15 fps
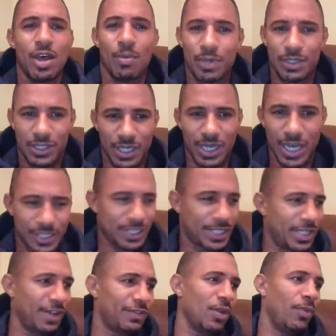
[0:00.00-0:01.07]
But the other
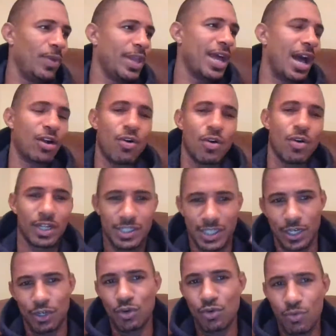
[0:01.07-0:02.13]
stuff that we got going is
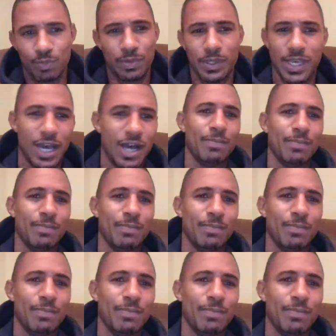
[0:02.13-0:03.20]
the new young
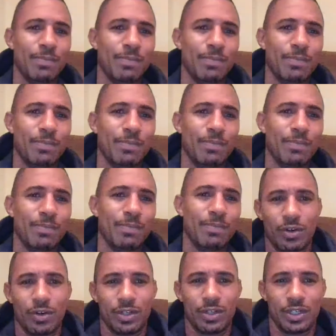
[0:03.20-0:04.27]
blood going on in the
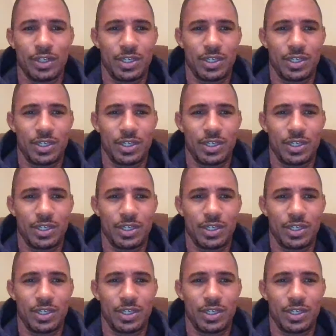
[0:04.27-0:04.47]
sport.